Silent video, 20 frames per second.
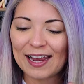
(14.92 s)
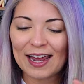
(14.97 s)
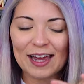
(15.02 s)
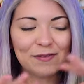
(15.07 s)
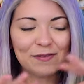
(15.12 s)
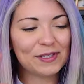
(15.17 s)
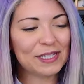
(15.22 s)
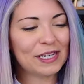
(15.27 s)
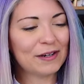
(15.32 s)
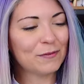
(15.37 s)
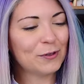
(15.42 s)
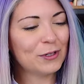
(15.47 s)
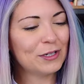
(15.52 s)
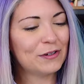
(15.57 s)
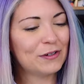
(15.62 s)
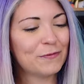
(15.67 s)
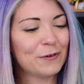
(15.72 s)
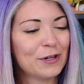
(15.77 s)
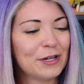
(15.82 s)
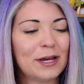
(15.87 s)
have several
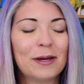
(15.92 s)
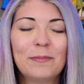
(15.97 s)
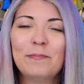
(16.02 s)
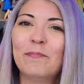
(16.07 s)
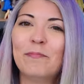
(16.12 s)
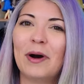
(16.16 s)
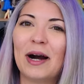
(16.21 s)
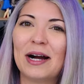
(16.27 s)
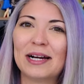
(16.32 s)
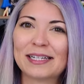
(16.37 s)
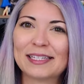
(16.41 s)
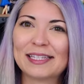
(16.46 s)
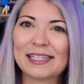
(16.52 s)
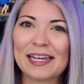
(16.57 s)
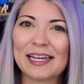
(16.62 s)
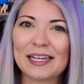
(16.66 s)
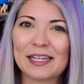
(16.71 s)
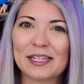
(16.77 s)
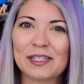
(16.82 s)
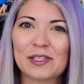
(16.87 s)
different
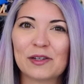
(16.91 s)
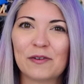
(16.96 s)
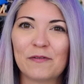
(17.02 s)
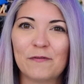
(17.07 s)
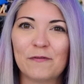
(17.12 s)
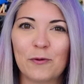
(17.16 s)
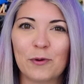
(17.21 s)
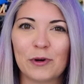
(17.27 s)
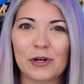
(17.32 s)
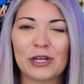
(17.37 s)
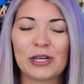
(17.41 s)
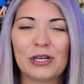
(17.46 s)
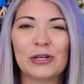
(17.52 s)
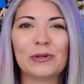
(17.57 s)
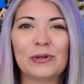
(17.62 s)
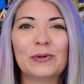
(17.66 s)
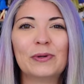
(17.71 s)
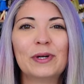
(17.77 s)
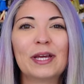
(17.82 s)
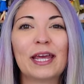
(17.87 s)
unboxings for
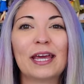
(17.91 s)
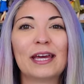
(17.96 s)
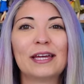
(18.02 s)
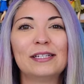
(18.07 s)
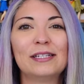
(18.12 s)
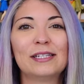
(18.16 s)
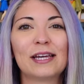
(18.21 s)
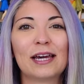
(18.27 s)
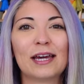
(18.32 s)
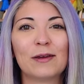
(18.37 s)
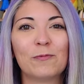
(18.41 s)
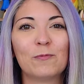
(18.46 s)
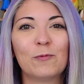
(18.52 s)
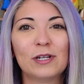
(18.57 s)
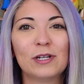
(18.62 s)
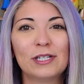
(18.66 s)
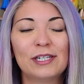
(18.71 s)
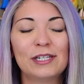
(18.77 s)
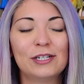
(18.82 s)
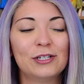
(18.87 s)
you, and I
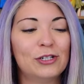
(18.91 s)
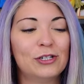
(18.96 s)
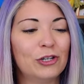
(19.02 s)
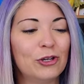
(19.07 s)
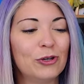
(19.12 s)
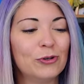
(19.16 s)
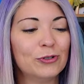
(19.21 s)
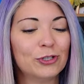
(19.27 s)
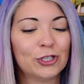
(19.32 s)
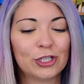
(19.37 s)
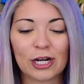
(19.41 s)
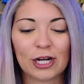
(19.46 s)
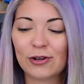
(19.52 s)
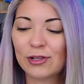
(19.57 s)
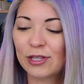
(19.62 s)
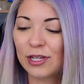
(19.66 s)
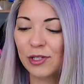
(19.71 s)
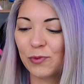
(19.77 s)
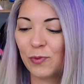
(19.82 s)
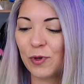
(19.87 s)
wanted to share
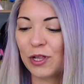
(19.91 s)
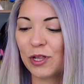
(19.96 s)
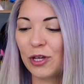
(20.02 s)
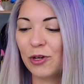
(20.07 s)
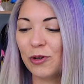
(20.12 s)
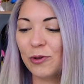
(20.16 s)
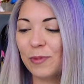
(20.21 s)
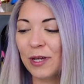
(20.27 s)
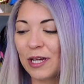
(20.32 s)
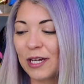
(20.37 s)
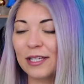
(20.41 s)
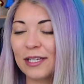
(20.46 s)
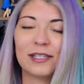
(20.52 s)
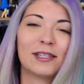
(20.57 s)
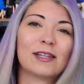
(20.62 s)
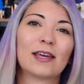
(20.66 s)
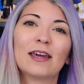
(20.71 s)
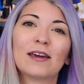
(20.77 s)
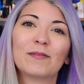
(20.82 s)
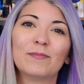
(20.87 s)
these with you because
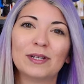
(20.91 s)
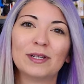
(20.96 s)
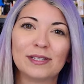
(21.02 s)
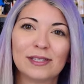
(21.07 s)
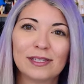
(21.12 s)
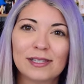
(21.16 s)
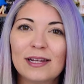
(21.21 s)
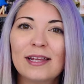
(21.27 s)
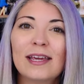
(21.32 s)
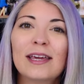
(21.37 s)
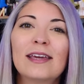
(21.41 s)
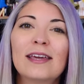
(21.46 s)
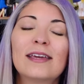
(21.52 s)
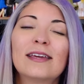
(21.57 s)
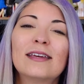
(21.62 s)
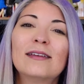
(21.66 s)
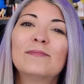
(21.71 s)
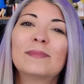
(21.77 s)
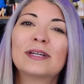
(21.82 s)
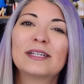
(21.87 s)
they have been sitting
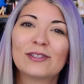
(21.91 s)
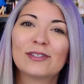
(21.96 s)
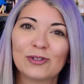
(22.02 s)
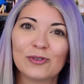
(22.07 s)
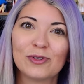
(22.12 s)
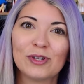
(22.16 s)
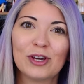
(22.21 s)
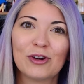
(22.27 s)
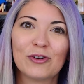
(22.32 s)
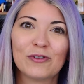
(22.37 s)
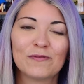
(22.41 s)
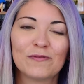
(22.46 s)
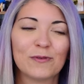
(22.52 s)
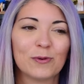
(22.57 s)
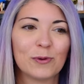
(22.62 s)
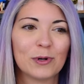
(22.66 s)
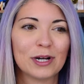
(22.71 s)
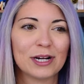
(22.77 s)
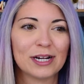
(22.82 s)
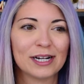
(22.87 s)
in my studio
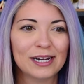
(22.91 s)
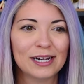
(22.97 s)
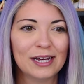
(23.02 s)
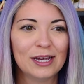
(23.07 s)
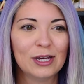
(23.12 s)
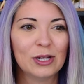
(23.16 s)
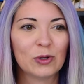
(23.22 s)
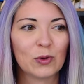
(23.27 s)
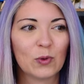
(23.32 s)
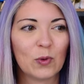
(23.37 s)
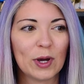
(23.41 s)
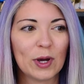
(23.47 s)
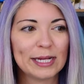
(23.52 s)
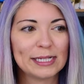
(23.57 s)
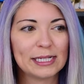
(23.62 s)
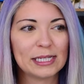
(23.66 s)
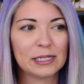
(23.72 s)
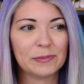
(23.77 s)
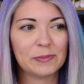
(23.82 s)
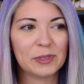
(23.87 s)
for
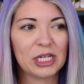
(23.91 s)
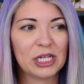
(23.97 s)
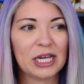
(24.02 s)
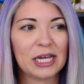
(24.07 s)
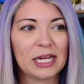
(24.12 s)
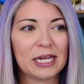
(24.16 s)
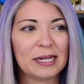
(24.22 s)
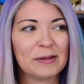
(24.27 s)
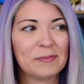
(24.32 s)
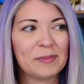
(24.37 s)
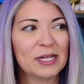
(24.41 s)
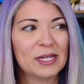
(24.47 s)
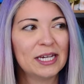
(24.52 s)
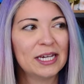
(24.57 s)
quite some time.